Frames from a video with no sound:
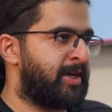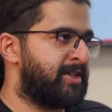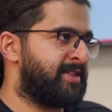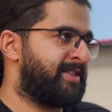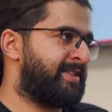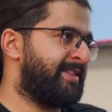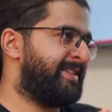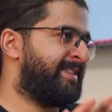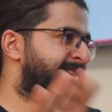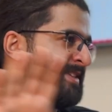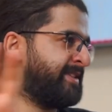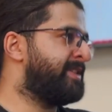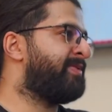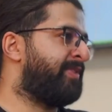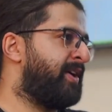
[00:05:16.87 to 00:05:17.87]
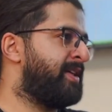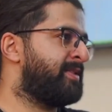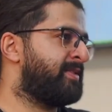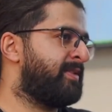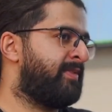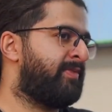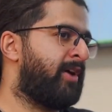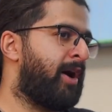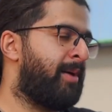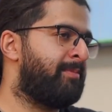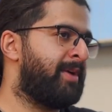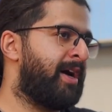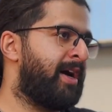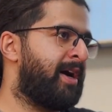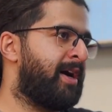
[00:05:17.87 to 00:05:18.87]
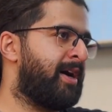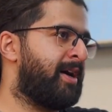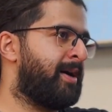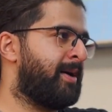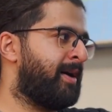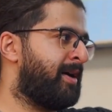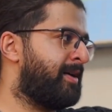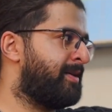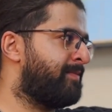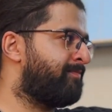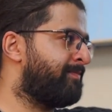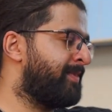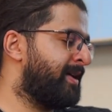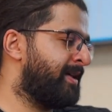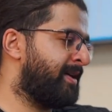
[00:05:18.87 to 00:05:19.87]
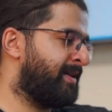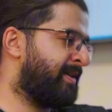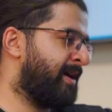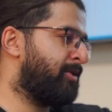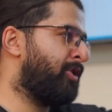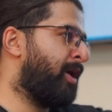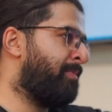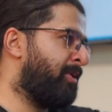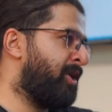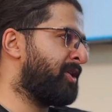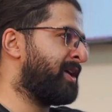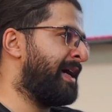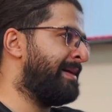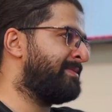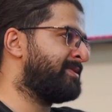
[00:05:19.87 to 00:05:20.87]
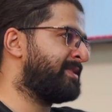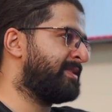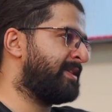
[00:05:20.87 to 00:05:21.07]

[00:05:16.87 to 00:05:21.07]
because it's different from regular programs